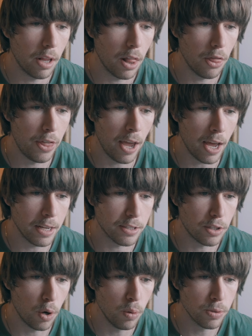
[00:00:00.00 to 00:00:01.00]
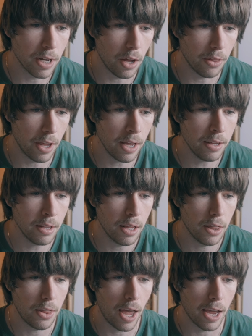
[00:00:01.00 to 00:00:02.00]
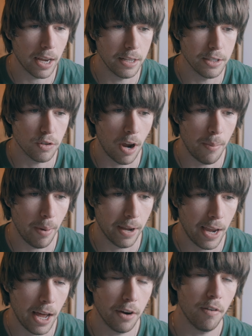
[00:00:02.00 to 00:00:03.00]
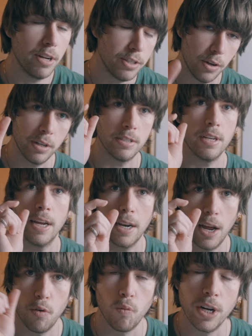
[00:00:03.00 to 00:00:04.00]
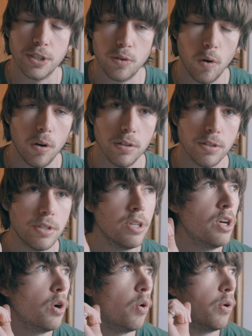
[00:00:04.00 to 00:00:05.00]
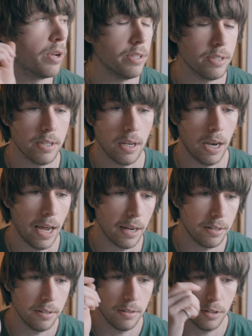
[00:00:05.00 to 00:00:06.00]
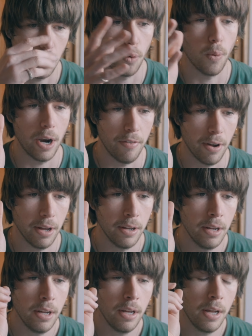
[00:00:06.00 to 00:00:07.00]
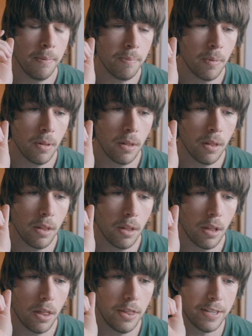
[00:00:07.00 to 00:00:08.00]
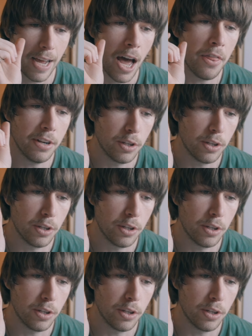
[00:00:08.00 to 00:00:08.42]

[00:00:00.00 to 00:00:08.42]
there is tools out there that can scrape by category. So you can select like restaurants or you can select, whatever. There's other